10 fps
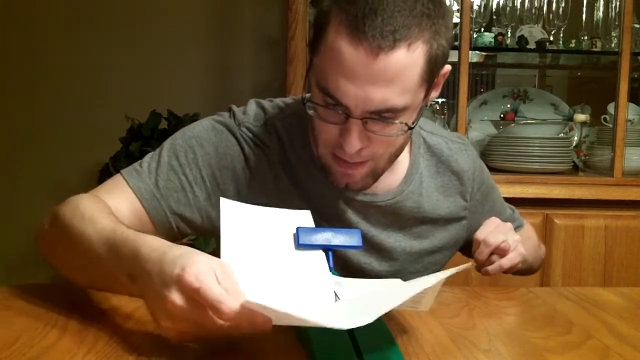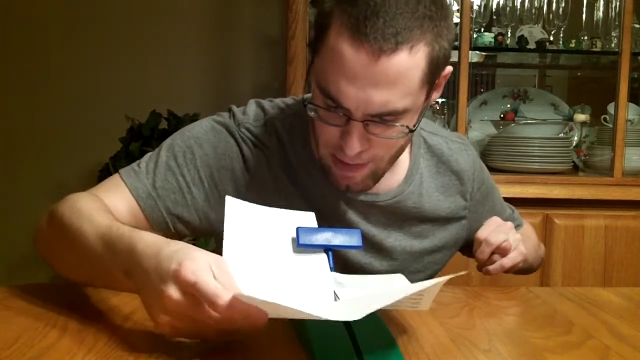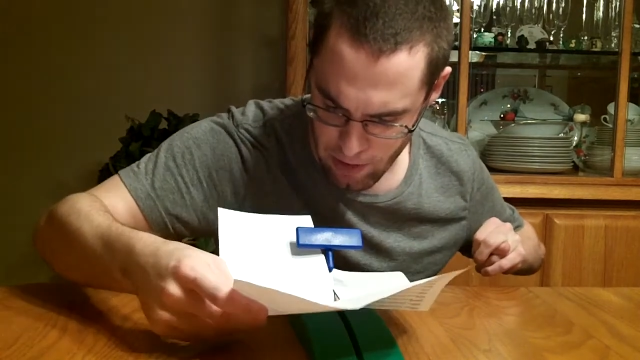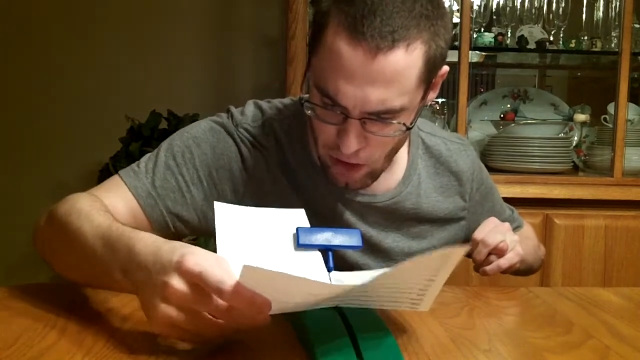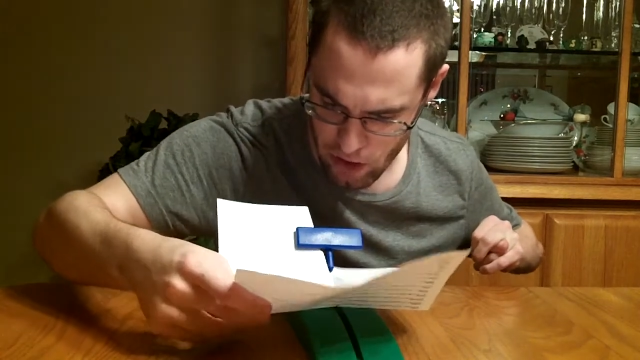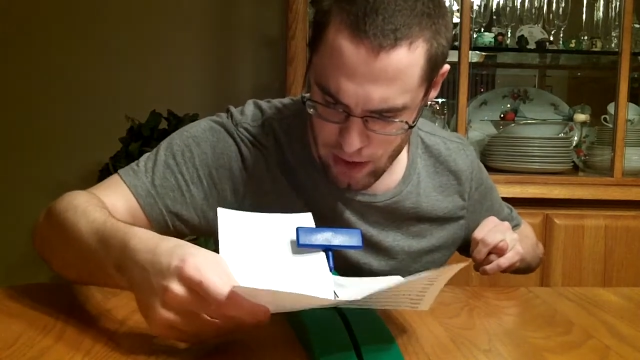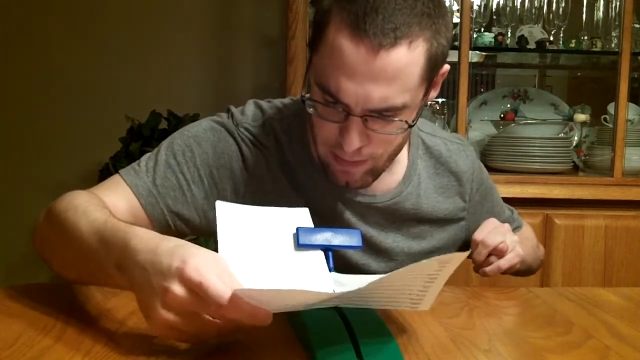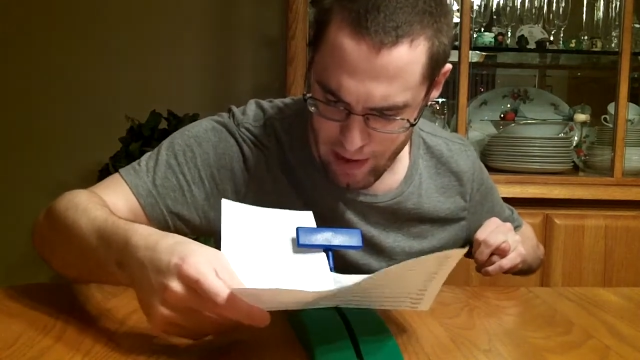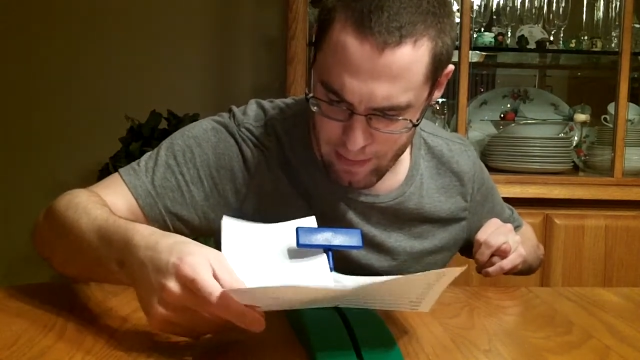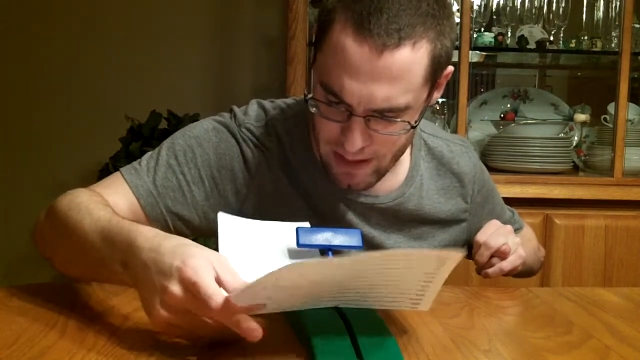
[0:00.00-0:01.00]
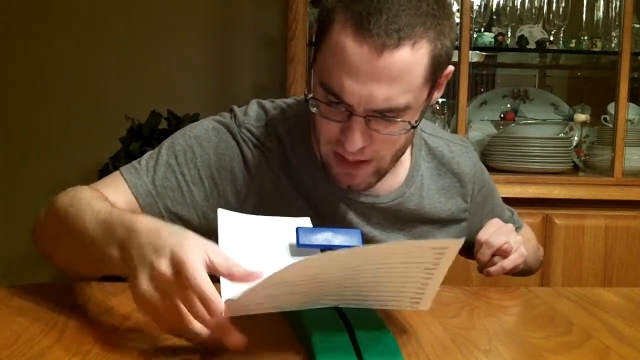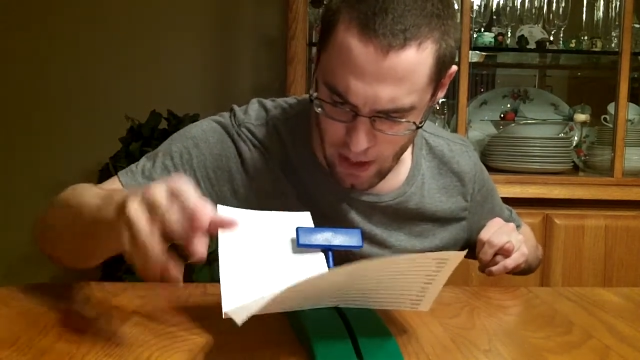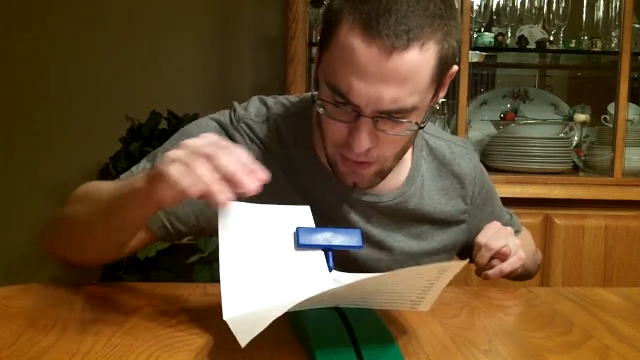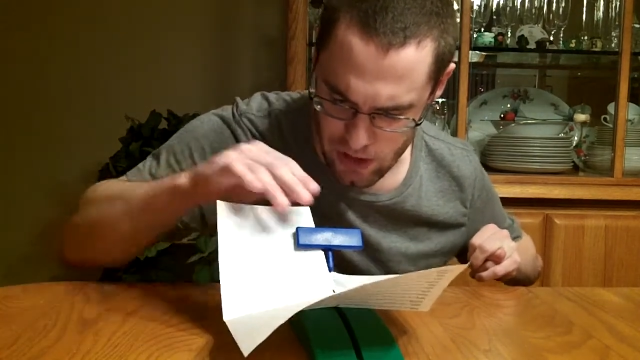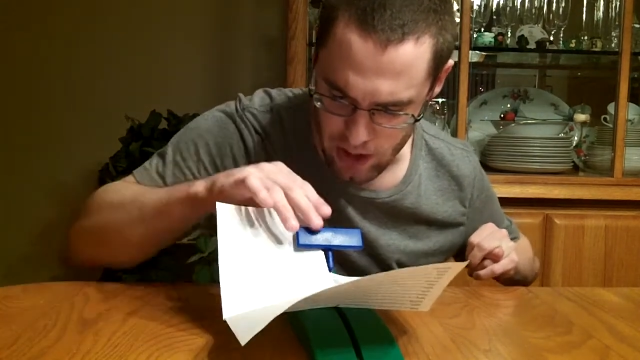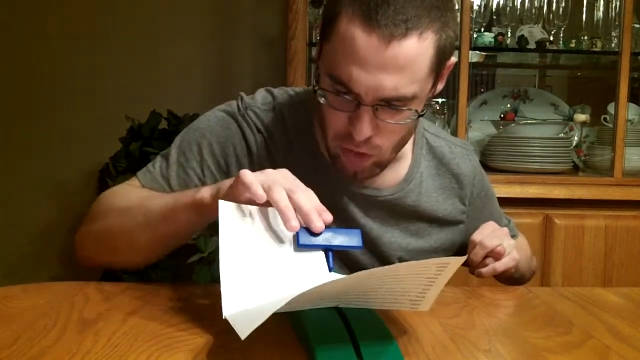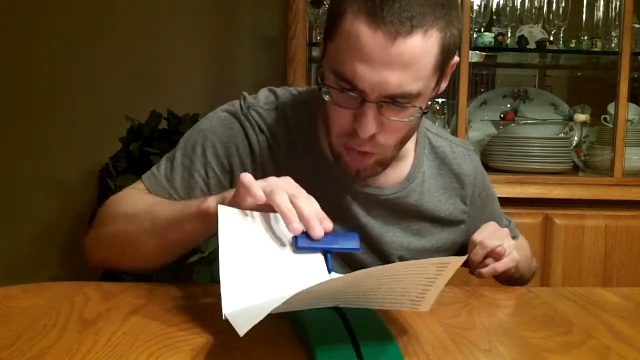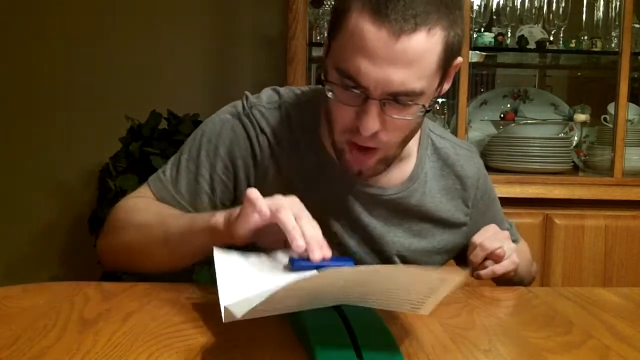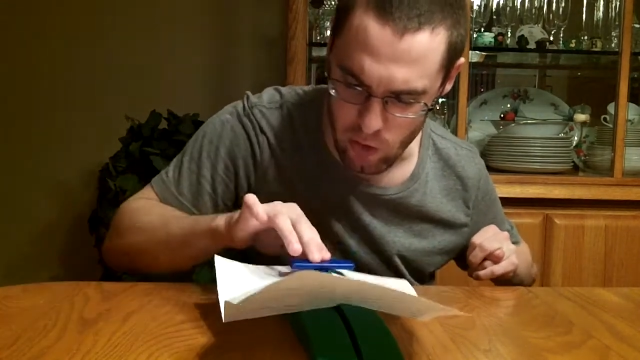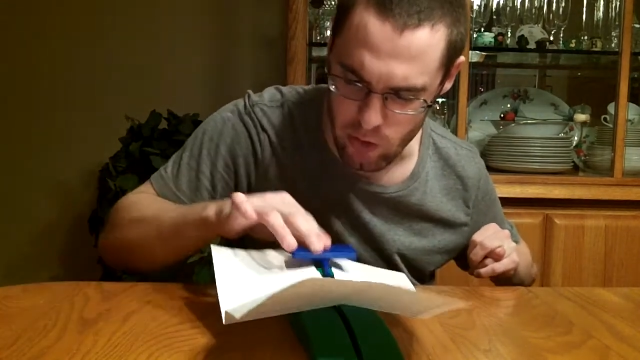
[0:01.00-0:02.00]
Maybe a little, it may be challenging as
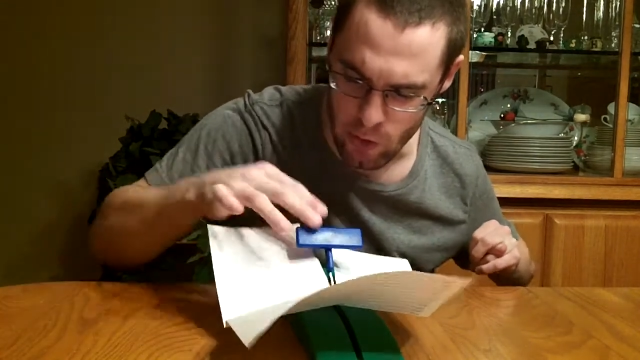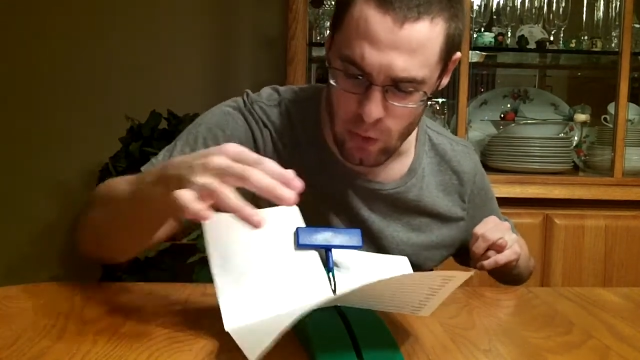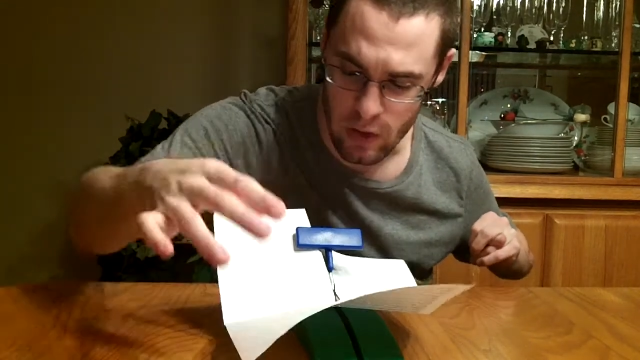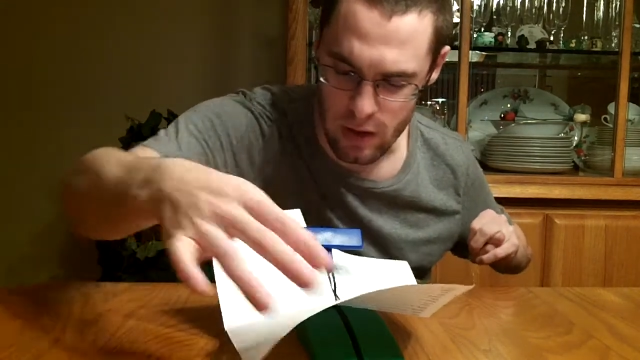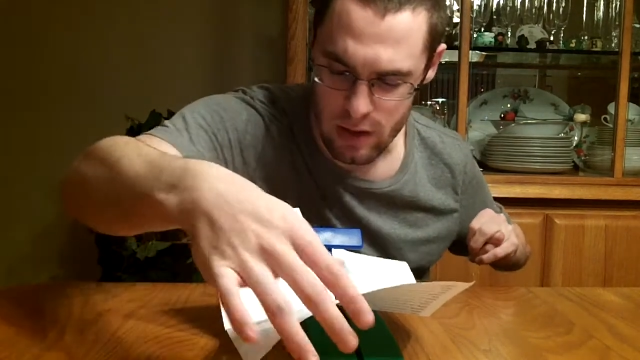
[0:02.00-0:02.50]
well to